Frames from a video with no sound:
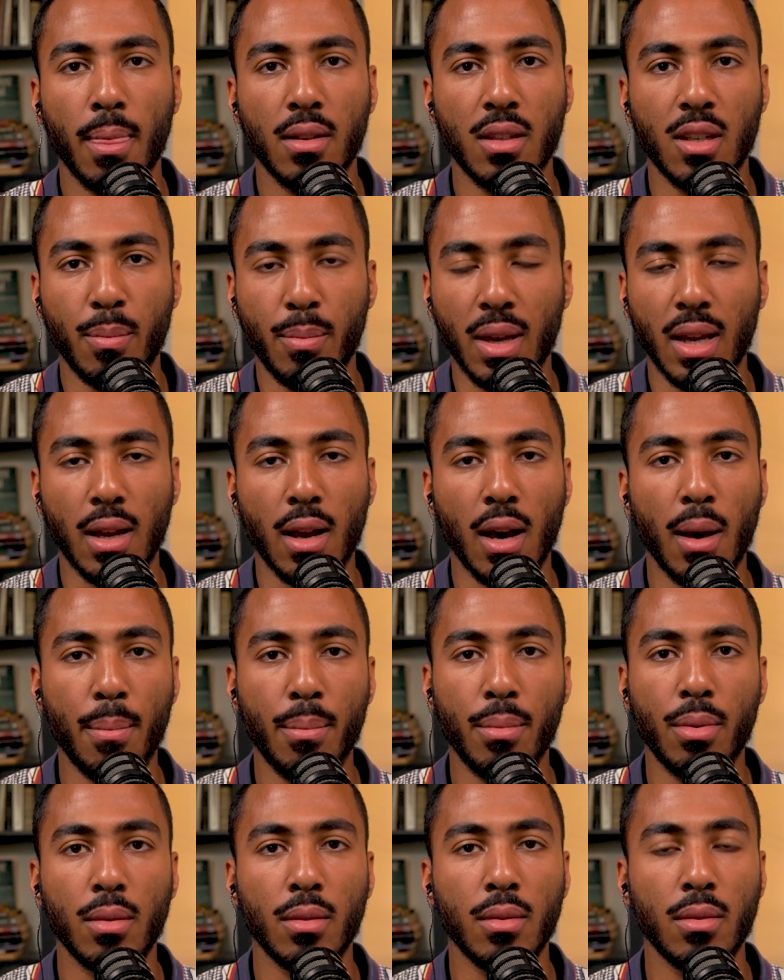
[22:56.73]
to pick
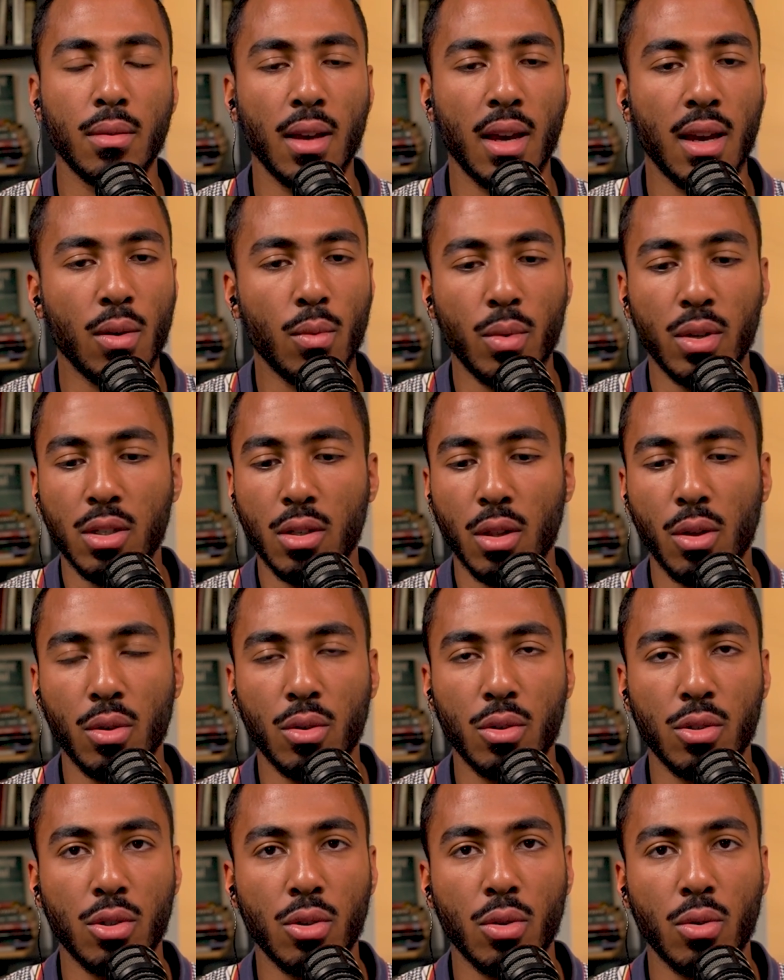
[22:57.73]
up and which
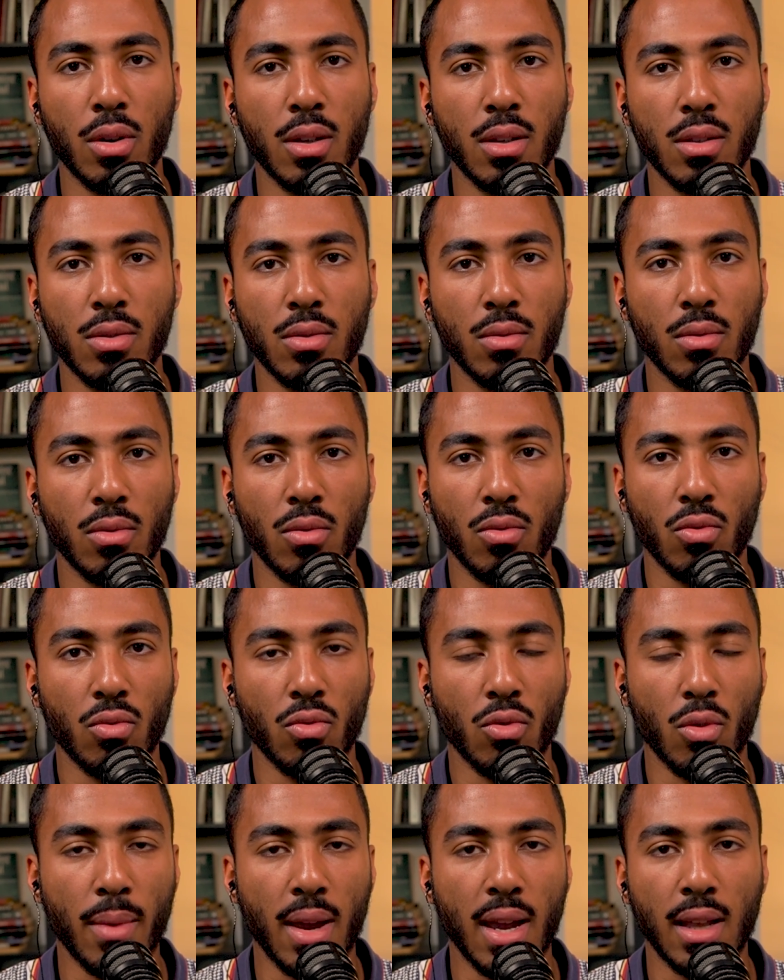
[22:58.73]
local stories
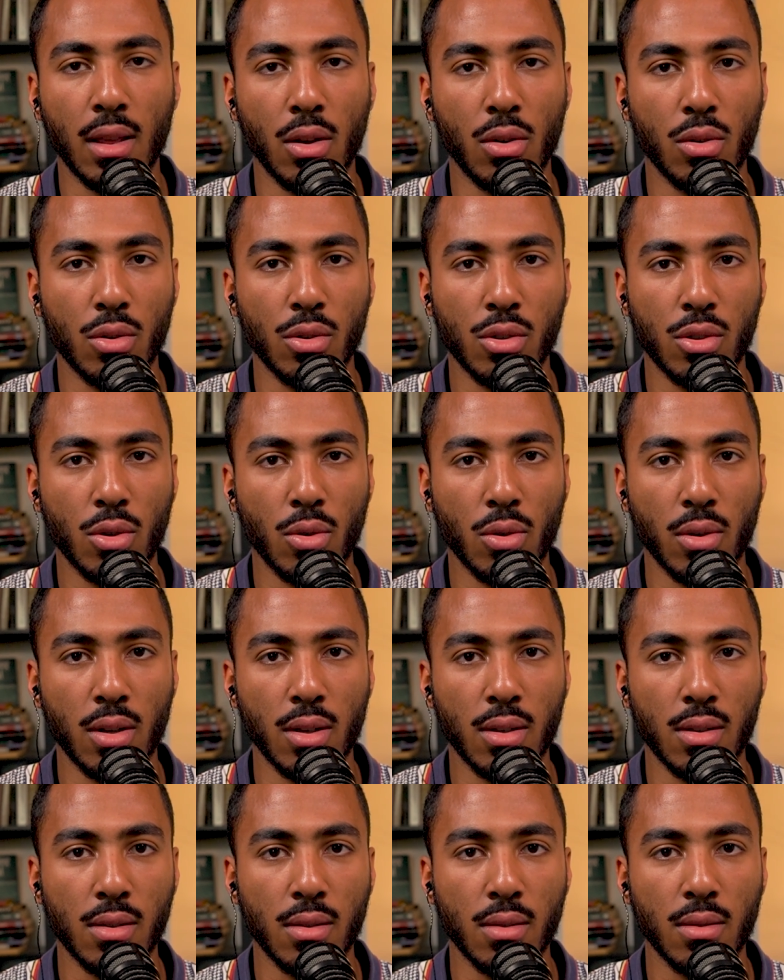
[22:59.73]
remain local
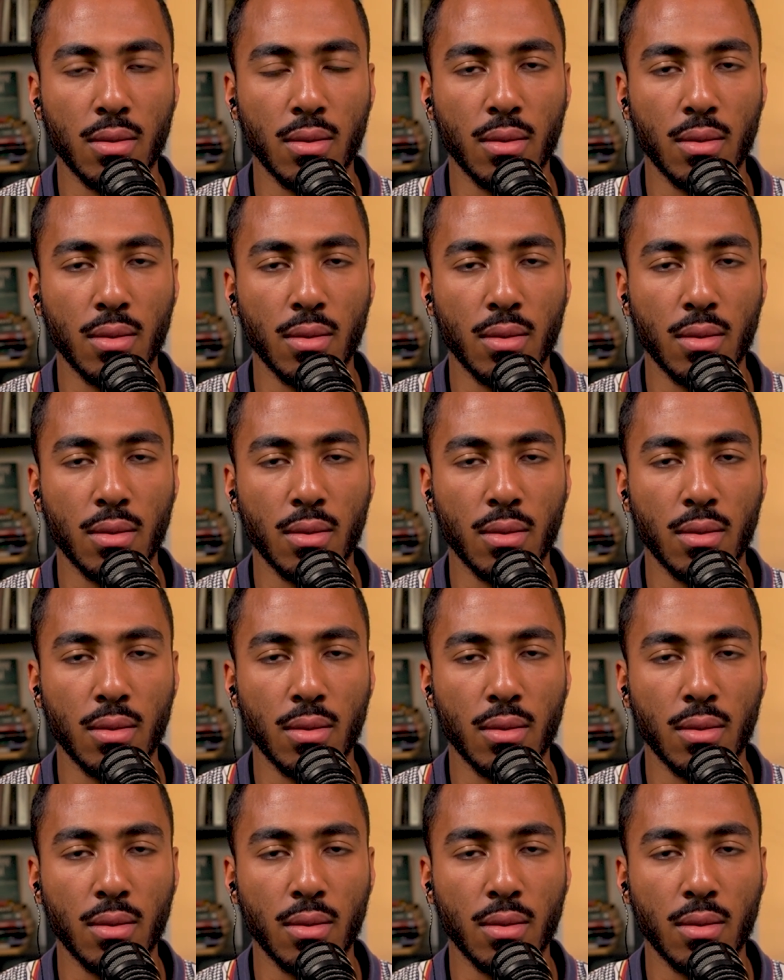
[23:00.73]
stories?